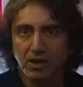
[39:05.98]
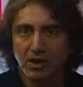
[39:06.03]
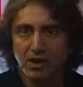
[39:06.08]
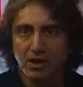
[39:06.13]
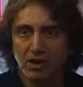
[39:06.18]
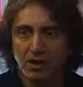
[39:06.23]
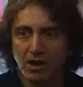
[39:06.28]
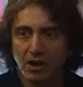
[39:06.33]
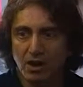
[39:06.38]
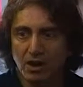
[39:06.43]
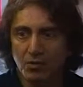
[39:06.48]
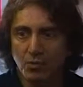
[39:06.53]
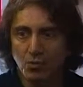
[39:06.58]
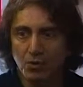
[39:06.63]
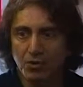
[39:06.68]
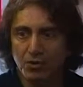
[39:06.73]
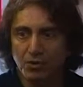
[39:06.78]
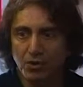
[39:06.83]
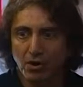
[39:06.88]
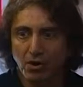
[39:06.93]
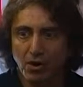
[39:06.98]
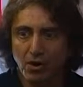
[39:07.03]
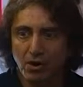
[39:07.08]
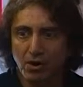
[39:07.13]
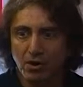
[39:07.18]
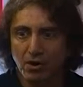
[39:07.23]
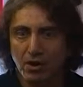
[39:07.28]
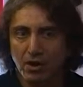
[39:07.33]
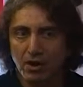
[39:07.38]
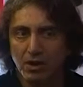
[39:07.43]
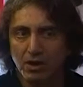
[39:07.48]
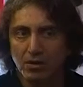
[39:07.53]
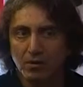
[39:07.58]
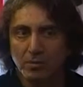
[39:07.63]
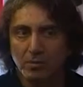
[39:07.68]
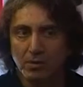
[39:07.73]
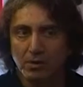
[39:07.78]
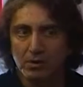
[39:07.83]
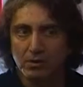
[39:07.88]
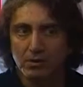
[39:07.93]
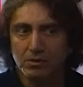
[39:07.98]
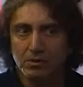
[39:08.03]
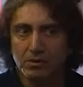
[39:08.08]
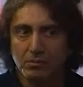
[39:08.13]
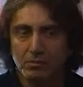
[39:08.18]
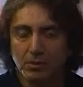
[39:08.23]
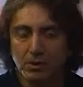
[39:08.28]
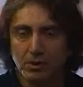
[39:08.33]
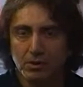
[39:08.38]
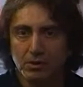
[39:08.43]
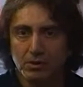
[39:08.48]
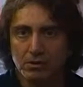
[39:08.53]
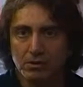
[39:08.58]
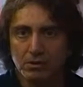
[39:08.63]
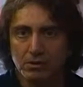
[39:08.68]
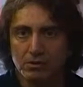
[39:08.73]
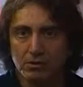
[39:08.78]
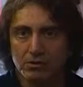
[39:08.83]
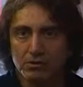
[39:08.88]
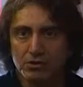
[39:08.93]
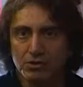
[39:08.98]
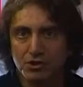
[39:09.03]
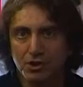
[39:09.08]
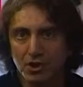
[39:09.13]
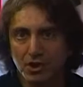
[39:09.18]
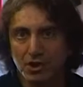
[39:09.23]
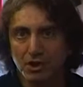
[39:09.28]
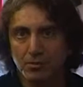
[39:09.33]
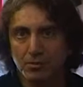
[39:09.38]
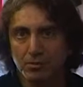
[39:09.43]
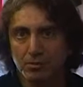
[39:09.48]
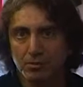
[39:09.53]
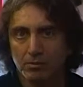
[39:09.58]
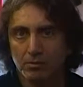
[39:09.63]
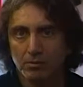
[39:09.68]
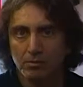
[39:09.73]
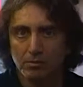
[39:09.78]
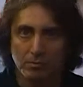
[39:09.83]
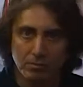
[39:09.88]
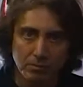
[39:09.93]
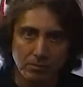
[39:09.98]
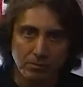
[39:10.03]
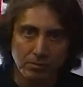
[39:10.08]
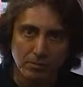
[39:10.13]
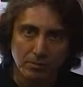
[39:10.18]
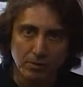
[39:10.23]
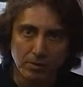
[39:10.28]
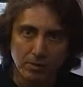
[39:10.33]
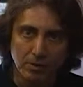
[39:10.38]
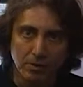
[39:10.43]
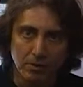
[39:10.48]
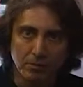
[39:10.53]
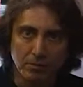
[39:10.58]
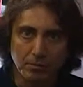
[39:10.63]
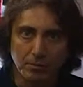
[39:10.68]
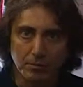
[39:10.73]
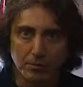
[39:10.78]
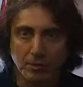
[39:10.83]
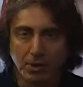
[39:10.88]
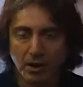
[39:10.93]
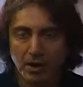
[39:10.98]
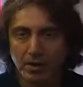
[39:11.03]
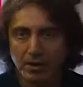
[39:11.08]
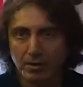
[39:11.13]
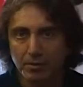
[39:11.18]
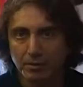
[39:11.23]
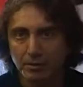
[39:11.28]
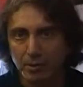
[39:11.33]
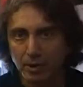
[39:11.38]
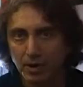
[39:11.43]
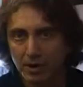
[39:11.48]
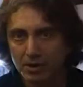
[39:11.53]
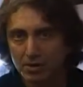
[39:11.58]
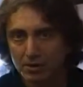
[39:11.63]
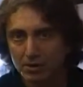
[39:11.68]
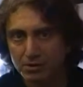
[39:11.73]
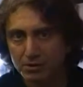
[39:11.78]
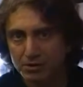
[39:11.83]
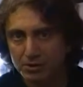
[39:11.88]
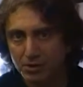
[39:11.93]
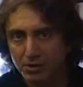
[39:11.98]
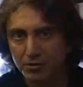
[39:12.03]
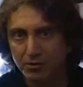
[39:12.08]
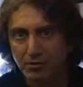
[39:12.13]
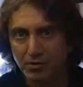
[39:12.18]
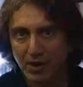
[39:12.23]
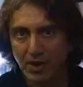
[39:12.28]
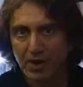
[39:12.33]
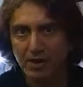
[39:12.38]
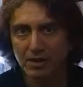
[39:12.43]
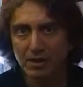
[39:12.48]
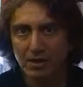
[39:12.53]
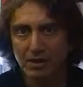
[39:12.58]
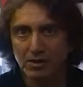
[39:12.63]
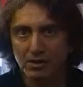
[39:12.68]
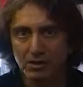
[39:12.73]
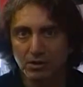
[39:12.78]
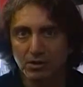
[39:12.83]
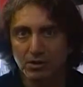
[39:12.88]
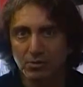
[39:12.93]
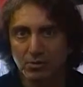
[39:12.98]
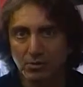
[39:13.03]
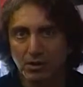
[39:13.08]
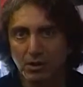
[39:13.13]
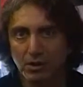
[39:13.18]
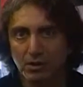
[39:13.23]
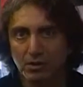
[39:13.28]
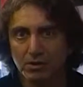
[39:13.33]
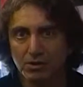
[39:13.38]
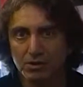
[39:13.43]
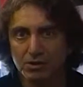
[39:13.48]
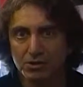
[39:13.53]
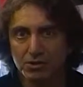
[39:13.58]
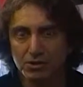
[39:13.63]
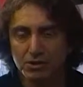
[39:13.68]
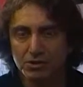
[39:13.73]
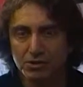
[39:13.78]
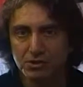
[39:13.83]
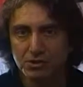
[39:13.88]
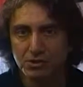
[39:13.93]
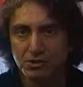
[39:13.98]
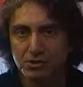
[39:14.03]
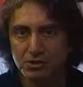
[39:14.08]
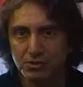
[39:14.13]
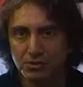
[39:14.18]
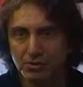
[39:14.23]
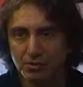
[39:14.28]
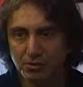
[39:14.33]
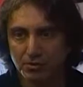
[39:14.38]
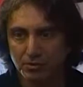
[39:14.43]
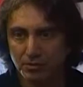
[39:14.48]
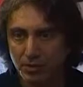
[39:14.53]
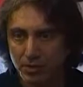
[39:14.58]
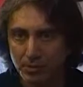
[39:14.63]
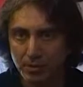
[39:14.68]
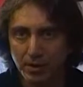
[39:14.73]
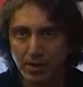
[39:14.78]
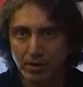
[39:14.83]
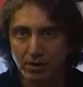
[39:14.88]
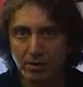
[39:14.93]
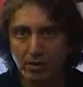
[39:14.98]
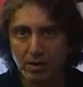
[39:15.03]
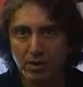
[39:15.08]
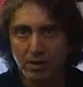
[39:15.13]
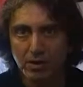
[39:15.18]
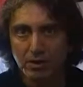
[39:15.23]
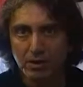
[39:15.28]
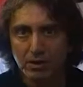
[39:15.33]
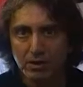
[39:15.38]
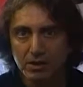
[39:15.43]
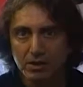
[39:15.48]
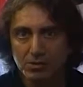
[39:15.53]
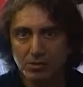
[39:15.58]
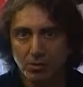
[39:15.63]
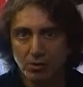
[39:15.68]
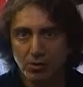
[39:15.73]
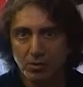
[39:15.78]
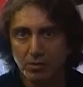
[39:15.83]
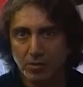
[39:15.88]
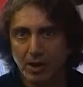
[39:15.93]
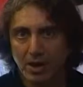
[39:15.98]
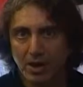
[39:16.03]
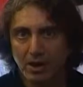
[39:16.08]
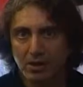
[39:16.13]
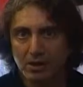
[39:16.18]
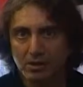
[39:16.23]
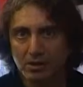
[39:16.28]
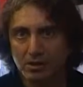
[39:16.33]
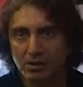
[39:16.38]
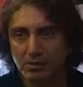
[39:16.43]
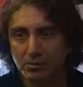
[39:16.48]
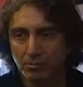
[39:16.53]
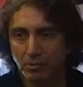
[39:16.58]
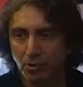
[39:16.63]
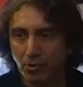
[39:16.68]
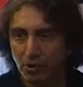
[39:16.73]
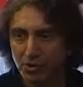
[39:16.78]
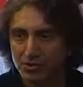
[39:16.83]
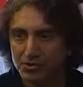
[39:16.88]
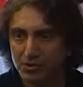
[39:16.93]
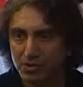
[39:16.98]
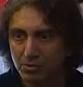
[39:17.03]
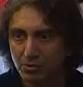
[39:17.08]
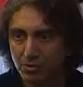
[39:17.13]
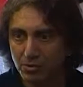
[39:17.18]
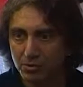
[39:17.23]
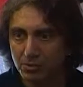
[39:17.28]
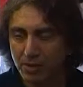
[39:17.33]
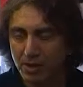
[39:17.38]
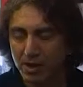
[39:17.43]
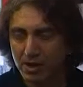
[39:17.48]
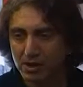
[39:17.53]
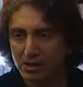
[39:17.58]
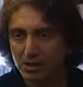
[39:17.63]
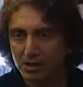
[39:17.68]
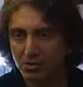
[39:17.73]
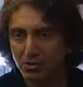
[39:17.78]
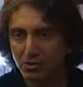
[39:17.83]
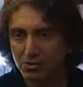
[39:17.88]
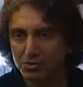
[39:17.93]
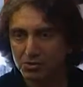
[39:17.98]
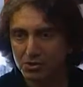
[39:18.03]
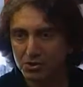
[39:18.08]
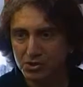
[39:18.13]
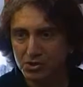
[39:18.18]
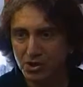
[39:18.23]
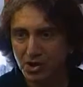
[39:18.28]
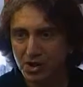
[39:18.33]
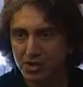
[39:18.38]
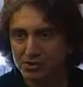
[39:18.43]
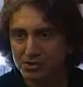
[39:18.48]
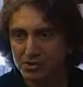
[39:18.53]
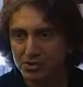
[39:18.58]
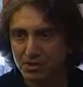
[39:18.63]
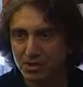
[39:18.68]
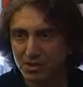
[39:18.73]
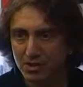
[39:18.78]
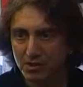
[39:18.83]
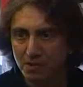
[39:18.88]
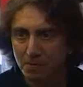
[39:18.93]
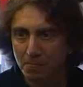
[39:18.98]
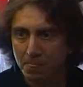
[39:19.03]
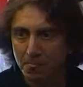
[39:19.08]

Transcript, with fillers: of any kind with her, but but she by by a sheer fact that you know uh, she's she's a, a, female is automatically the boss and automatically calls the shots.